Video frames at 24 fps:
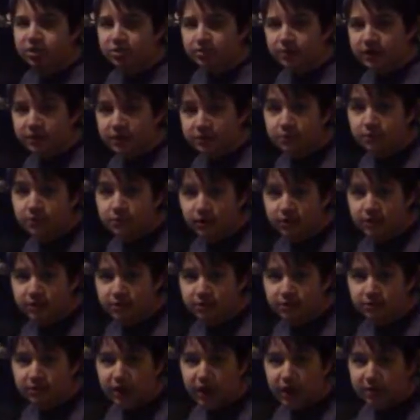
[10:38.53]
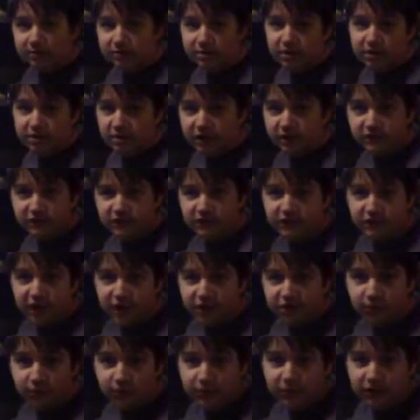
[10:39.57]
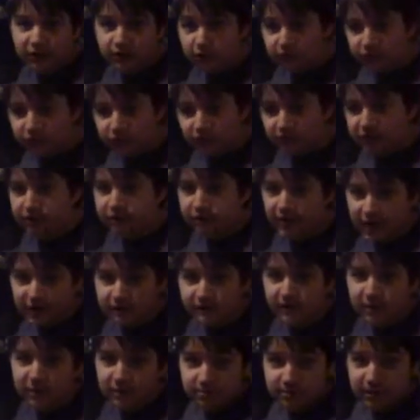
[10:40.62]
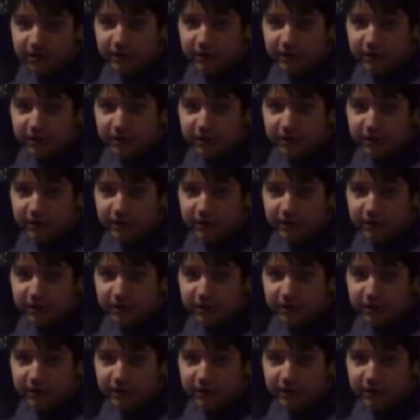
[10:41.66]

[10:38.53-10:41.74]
three Wii U games because I just got the Wii U, so I don't have very